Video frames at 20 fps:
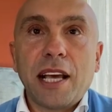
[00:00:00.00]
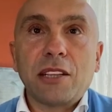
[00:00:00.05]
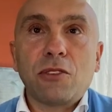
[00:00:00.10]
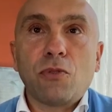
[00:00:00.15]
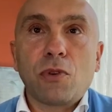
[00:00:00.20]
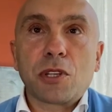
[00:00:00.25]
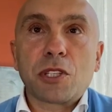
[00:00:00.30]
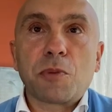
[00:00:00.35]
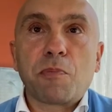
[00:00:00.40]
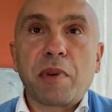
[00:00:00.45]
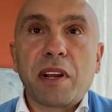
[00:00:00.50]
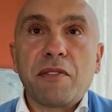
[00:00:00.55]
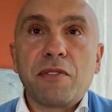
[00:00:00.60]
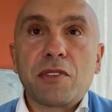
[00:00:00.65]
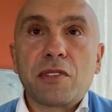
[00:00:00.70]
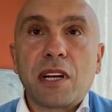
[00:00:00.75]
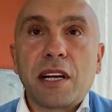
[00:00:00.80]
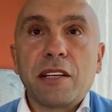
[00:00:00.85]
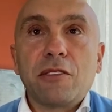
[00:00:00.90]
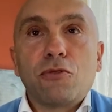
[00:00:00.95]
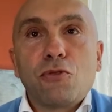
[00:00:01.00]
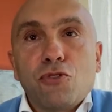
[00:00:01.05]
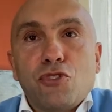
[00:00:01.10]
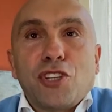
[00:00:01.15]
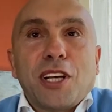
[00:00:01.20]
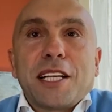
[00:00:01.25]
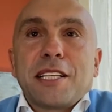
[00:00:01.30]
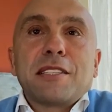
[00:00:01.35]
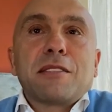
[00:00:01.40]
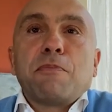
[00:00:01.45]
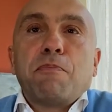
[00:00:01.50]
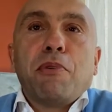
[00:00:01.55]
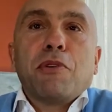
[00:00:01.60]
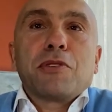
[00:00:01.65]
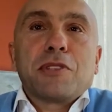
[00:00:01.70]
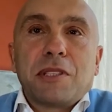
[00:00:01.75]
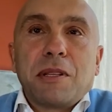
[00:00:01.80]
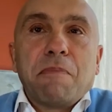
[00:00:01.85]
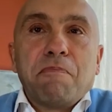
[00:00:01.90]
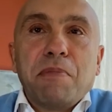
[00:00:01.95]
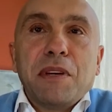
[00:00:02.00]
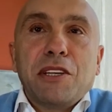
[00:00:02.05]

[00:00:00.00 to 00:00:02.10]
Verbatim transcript: networks previously to just post a